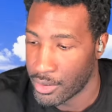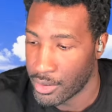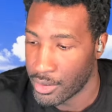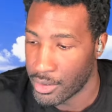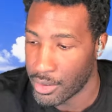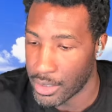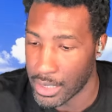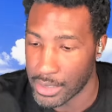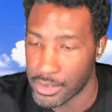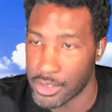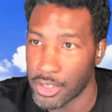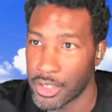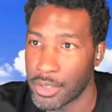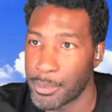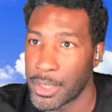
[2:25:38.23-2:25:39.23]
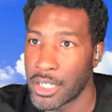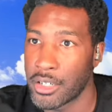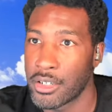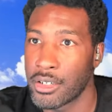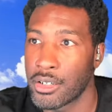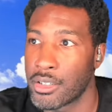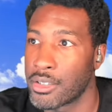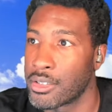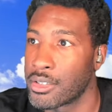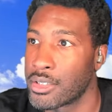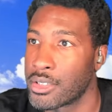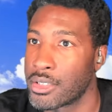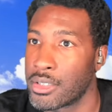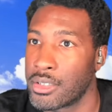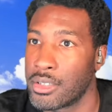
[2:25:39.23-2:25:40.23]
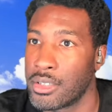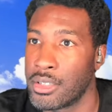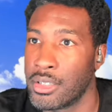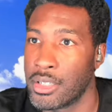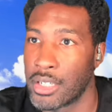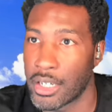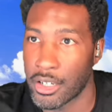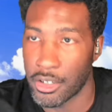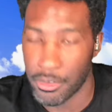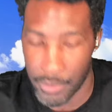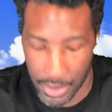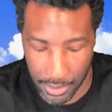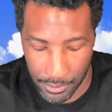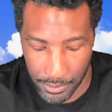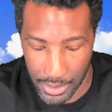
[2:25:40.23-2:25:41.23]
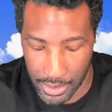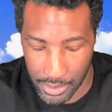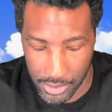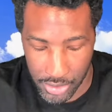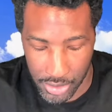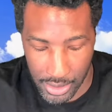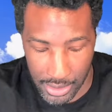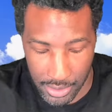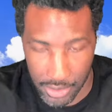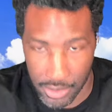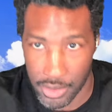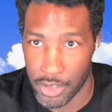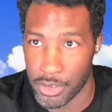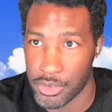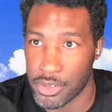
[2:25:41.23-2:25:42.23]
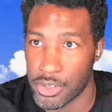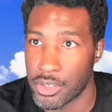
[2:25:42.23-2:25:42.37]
All right, so I'm here, and then I go to verify. Should get the toast.